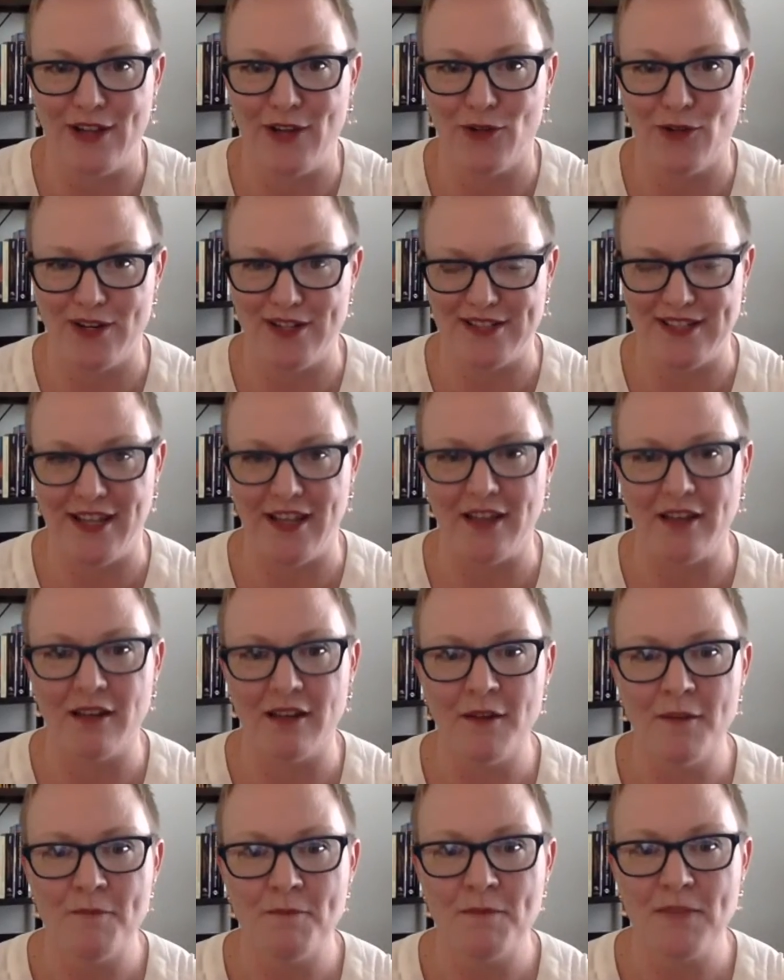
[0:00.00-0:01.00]
or is it
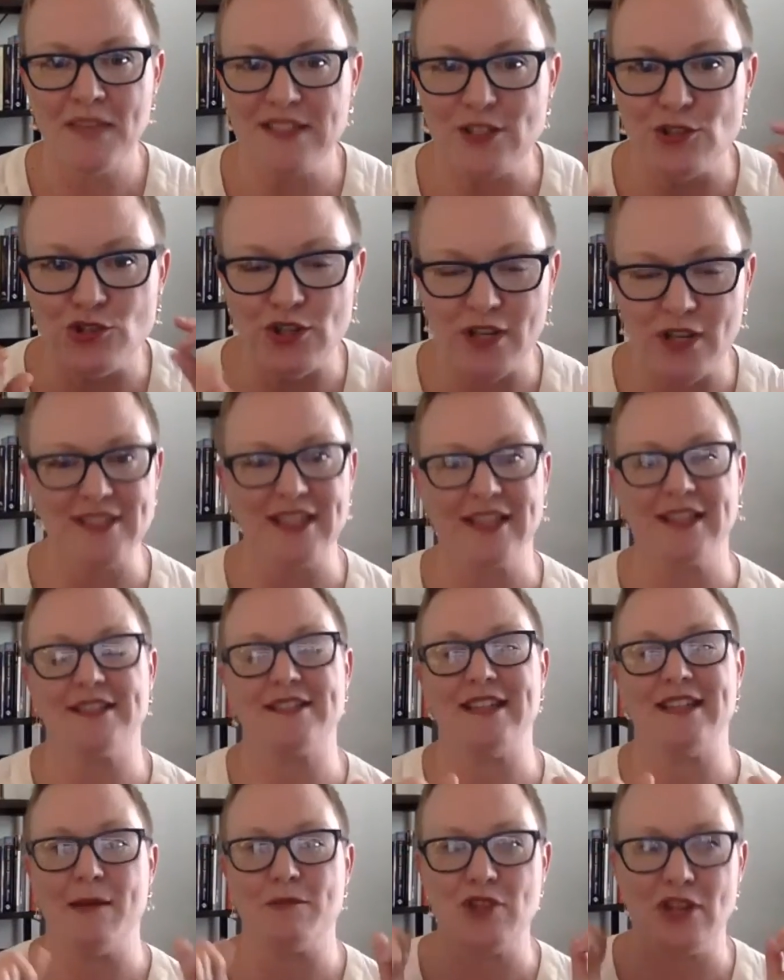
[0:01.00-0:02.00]
just like a
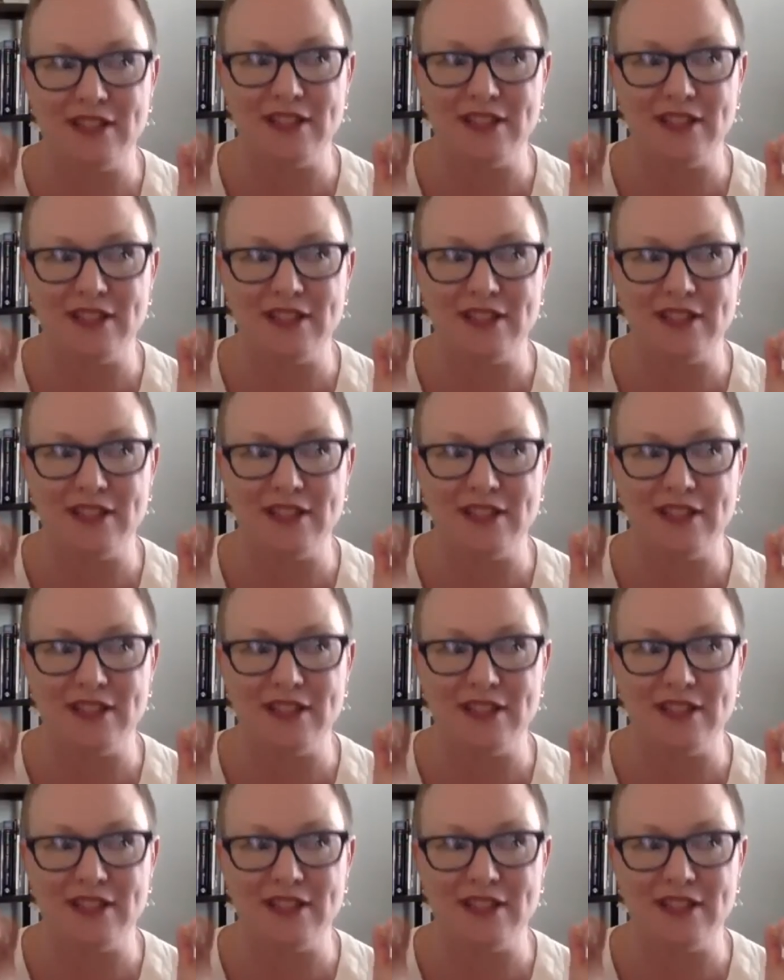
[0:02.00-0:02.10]
snapshot?